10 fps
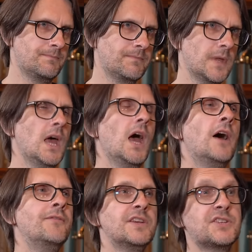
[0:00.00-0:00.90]
Mm.
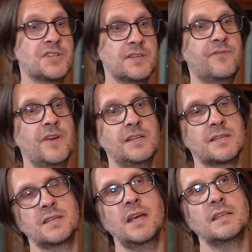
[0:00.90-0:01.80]
And this is, in a
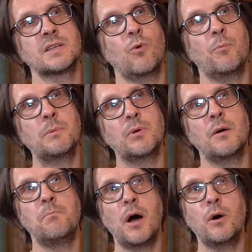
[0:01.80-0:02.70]
sense, what people
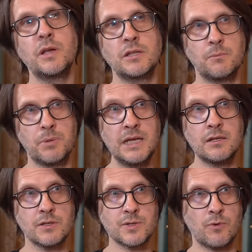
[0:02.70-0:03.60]
like Bowie and the
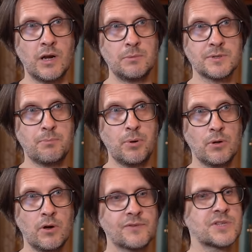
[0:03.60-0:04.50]
Beatles were able to
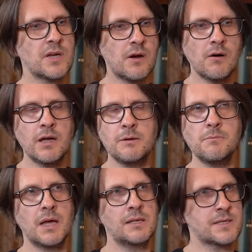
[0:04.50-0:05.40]
pull off
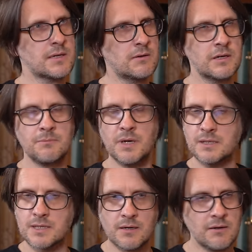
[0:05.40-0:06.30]
time and time
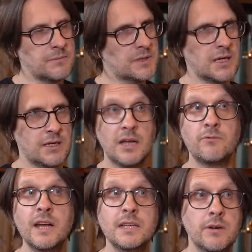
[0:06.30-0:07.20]
and time again.
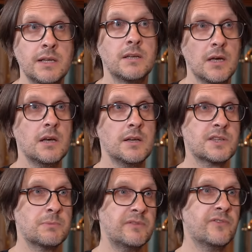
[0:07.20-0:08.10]
And Radiohead,
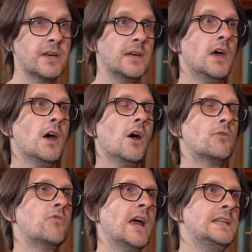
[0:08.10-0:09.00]
to be fair.
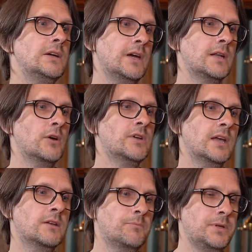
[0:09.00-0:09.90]
Radiohead,
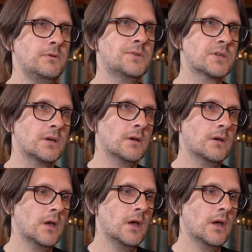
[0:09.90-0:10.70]
OK Computer...